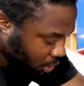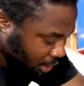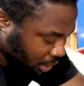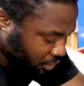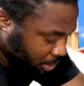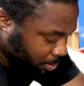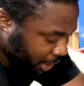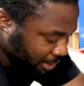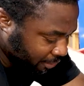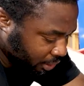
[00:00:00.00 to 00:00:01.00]
like a rubber
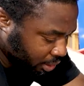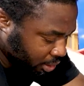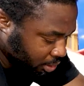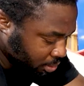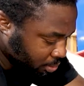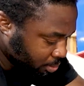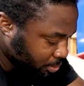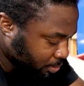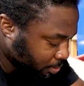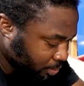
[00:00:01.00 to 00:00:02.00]
pipe fitter
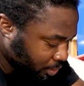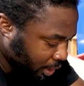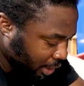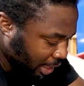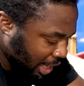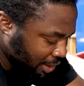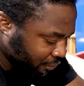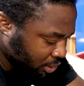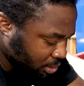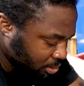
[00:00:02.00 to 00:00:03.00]
thing I got
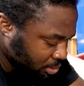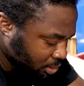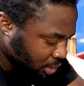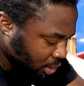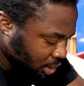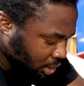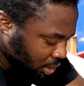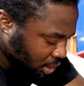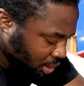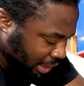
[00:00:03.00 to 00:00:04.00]
from
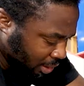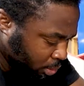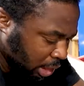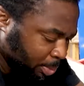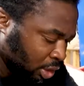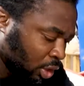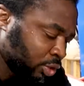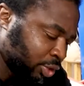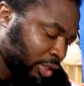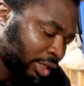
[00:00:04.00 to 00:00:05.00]
like Home Depot,
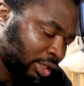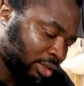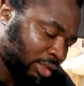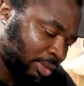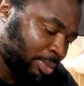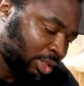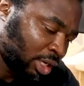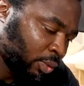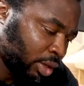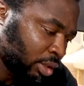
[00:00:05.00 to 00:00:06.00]
Lowe's. You can get these pretty much
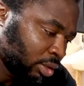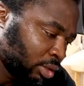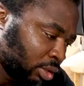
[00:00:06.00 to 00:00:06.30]
anywhere.